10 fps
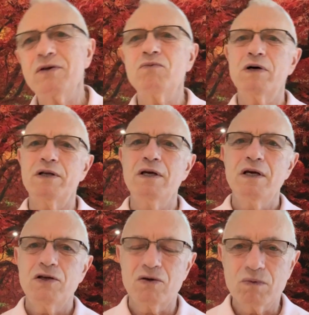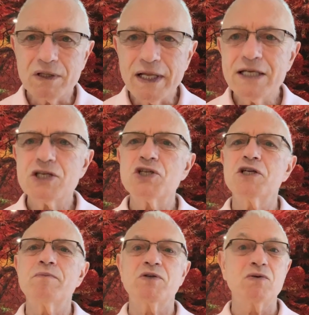you want your
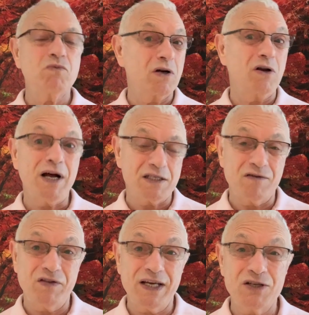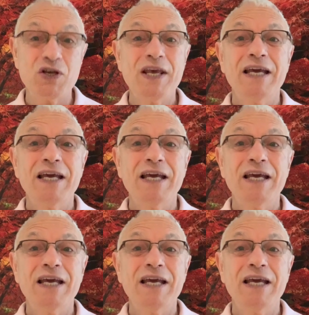relationships, you want lots of things.